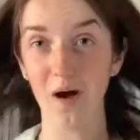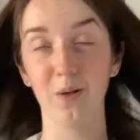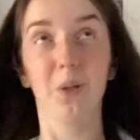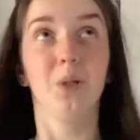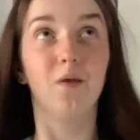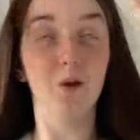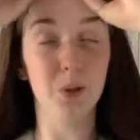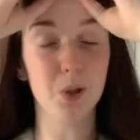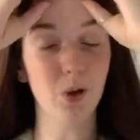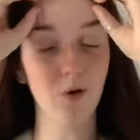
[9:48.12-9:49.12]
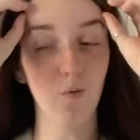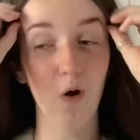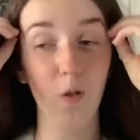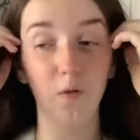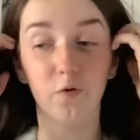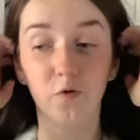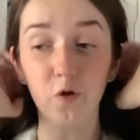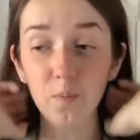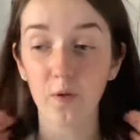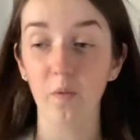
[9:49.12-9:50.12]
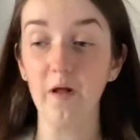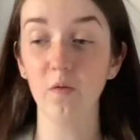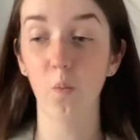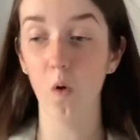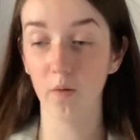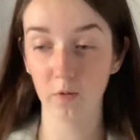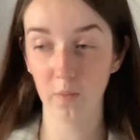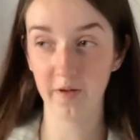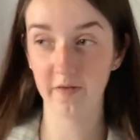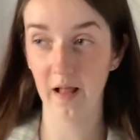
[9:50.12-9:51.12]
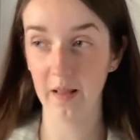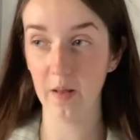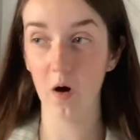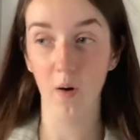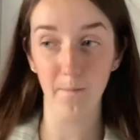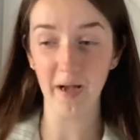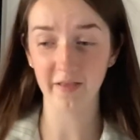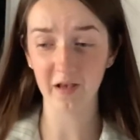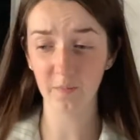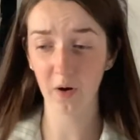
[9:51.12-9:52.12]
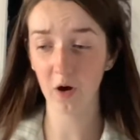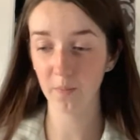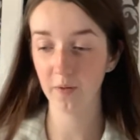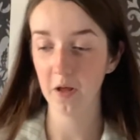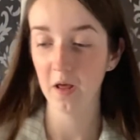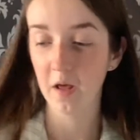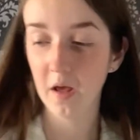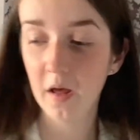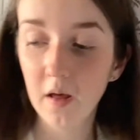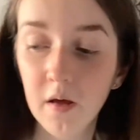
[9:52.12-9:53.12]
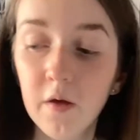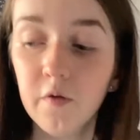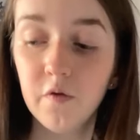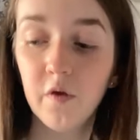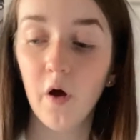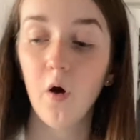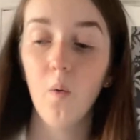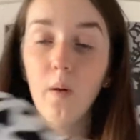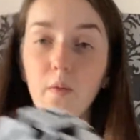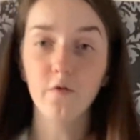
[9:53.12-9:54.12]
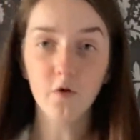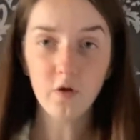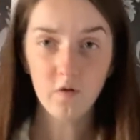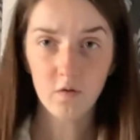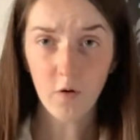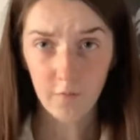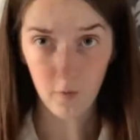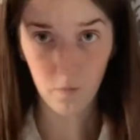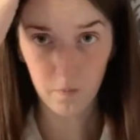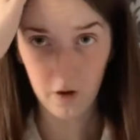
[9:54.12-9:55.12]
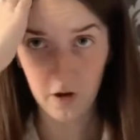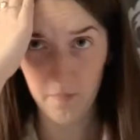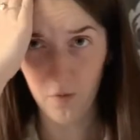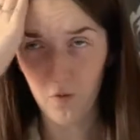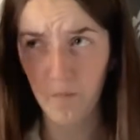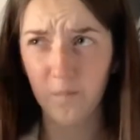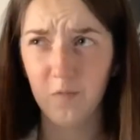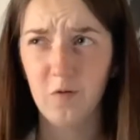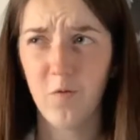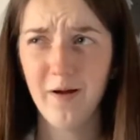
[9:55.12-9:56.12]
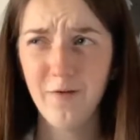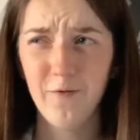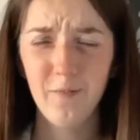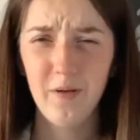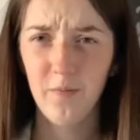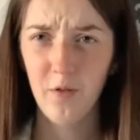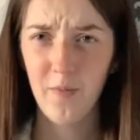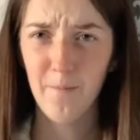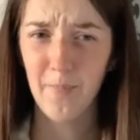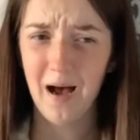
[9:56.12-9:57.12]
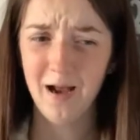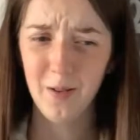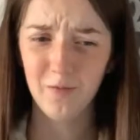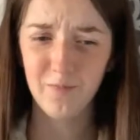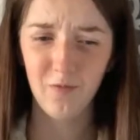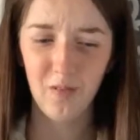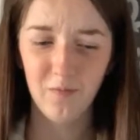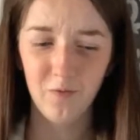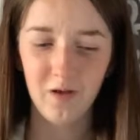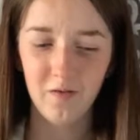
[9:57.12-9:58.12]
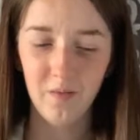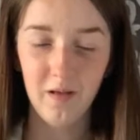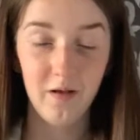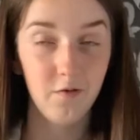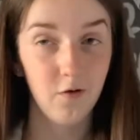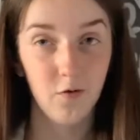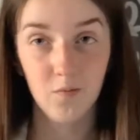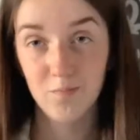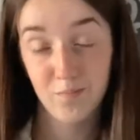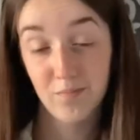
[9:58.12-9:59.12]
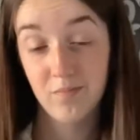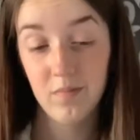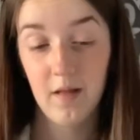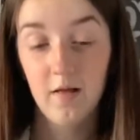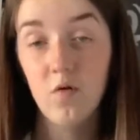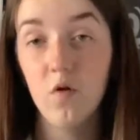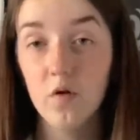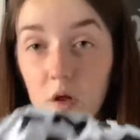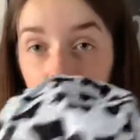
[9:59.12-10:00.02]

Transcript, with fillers: I'll just show you all super quick what I'm gonna be selling on my Depop. So there's already stuff up there, but quite a few people have been buying off me recently, so that's good.